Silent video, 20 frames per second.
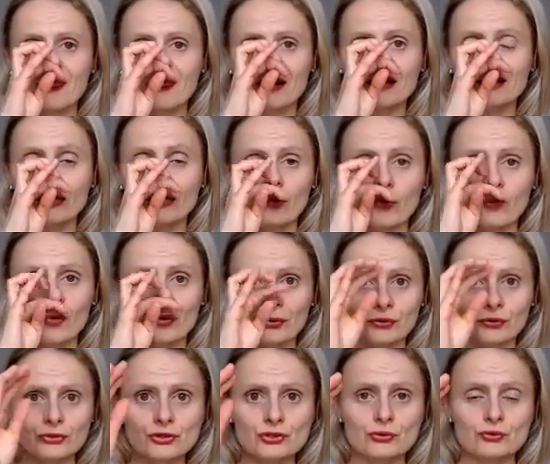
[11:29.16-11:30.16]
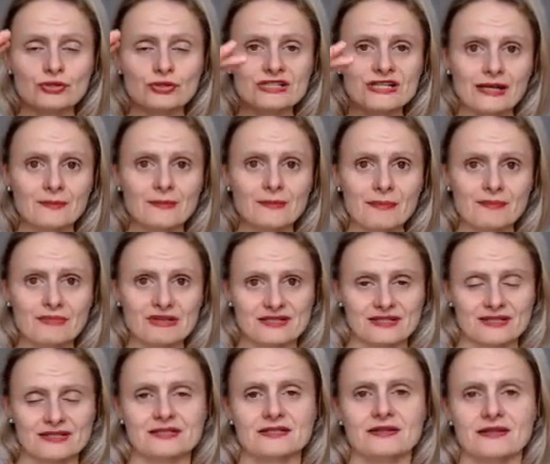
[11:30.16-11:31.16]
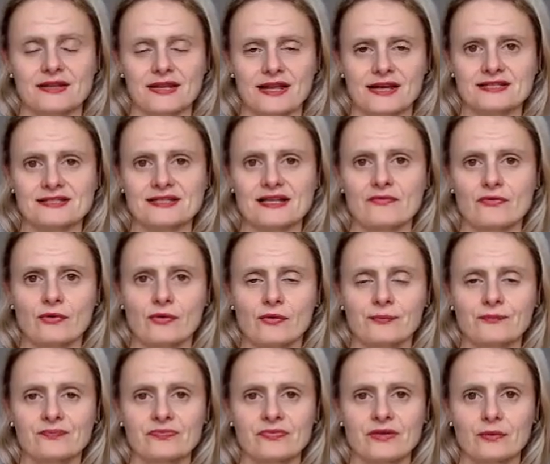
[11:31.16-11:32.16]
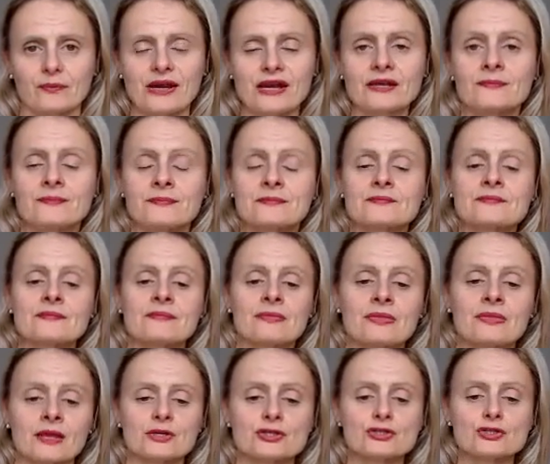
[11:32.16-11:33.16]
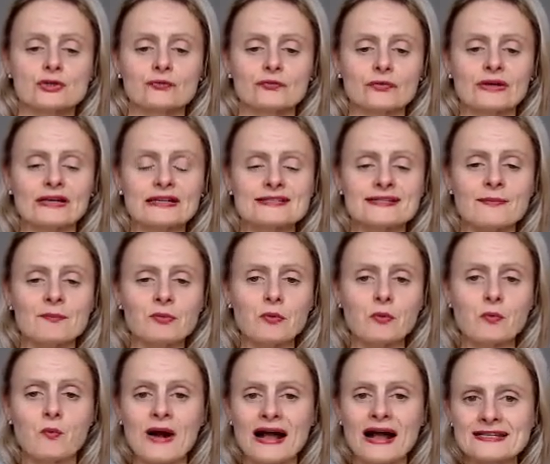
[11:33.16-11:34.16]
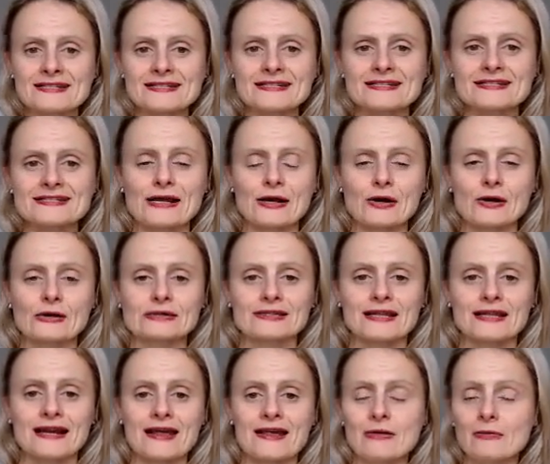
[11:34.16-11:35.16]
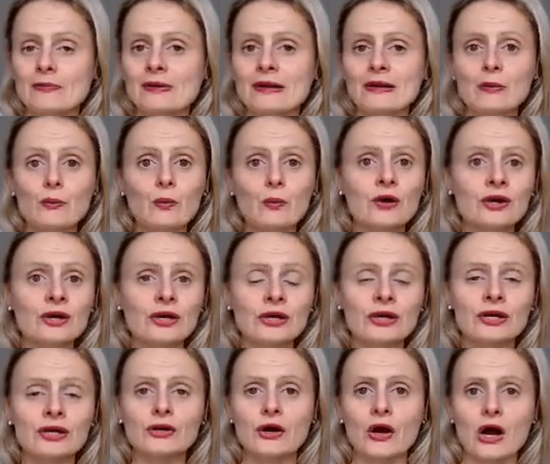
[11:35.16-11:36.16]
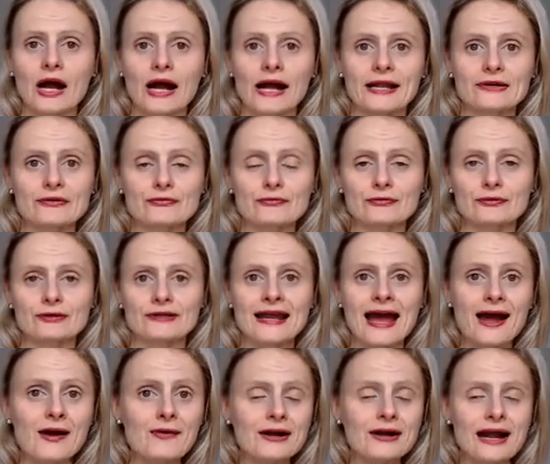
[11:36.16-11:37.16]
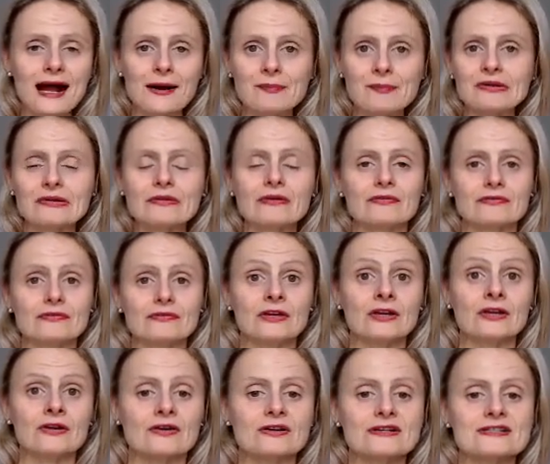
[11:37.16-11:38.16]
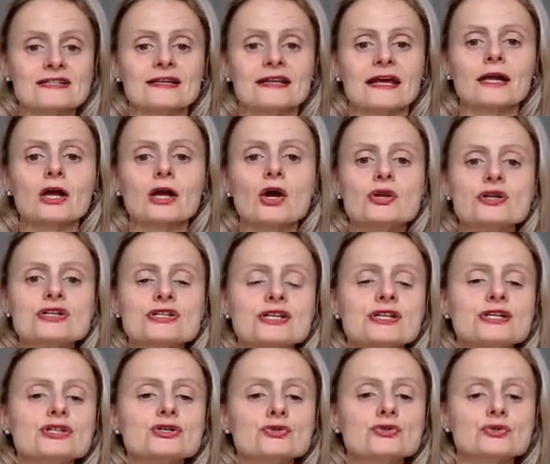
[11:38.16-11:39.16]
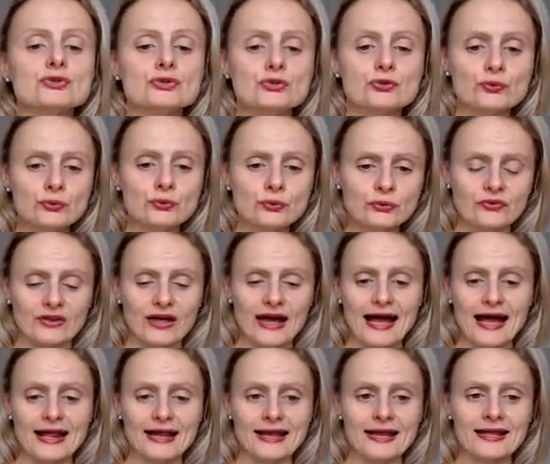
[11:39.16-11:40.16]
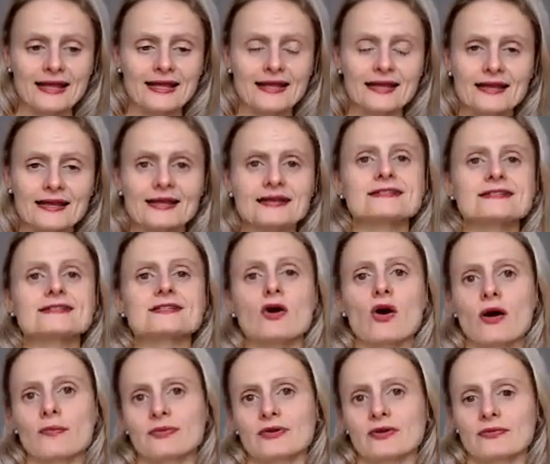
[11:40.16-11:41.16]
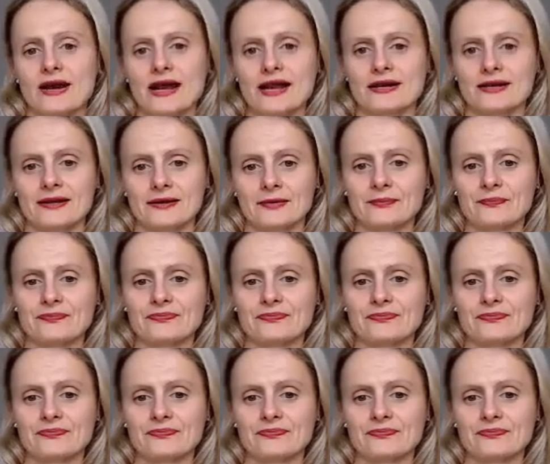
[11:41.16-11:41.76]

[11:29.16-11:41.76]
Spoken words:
in order to take my business to the next level, right? So for example, one skill that I have been working on for now a couple of years, and I continue to do that, is copywriting,